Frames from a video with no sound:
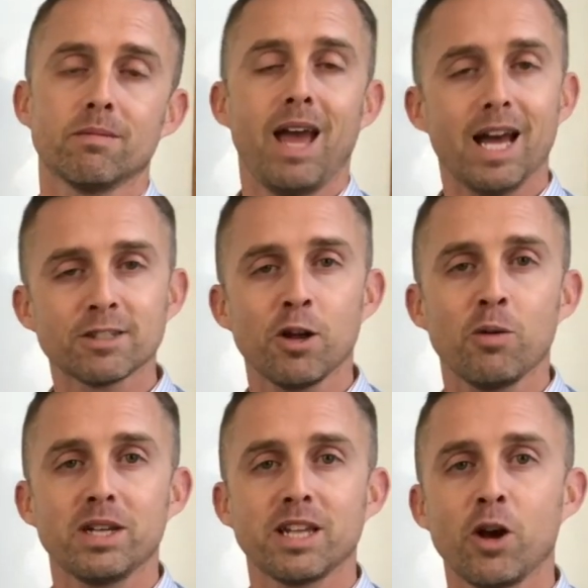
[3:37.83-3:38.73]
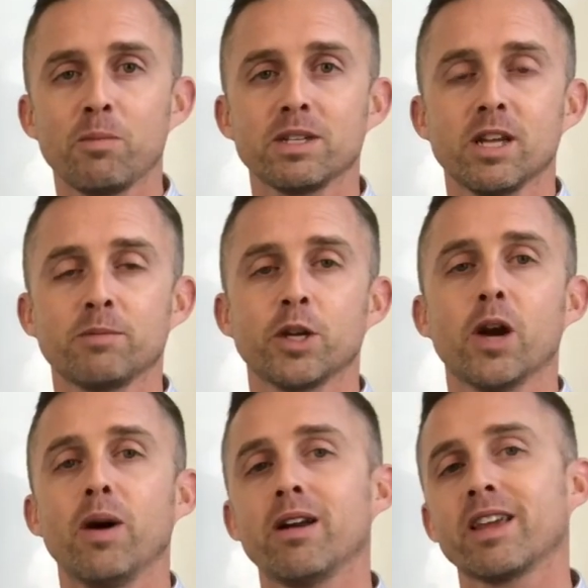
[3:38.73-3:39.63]
As always, I hope this helps you
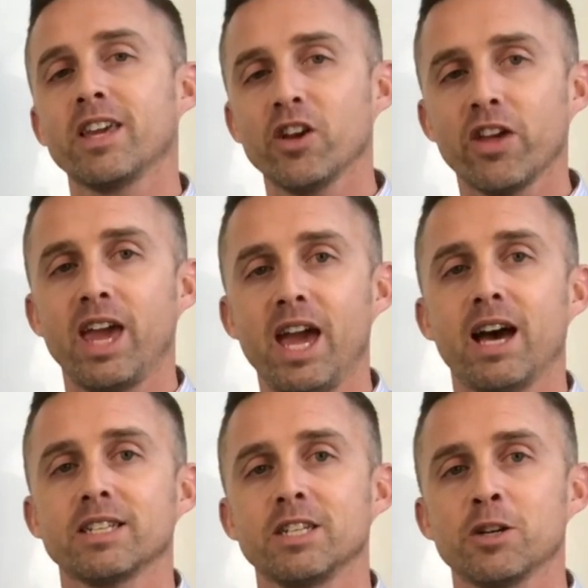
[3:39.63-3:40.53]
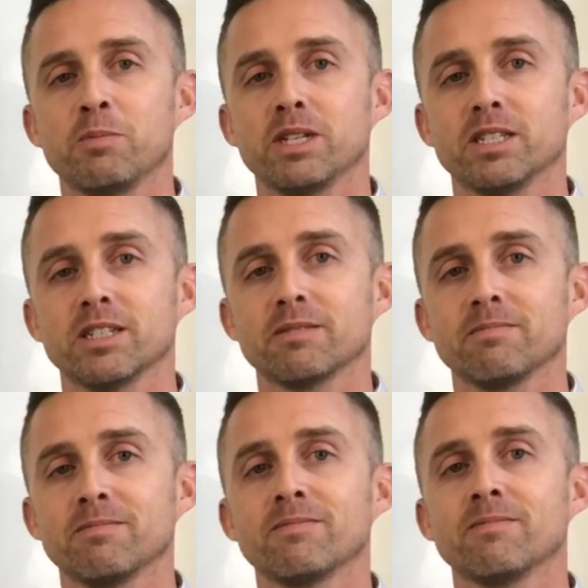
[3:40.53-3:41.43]
go out and kill the chaos in your business.
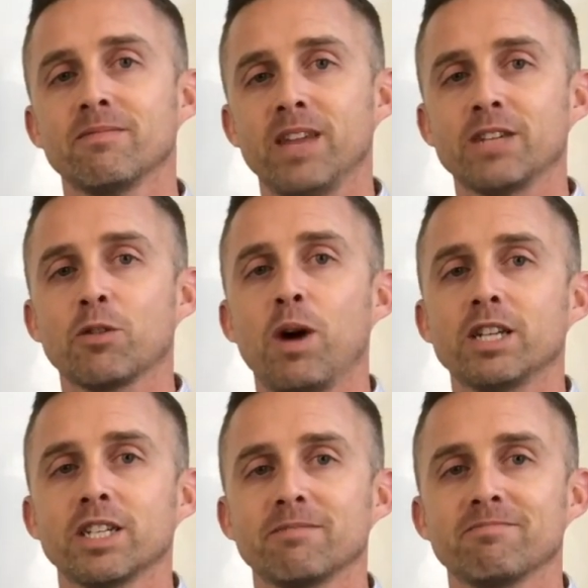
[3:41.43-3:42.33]
Thanks for watching.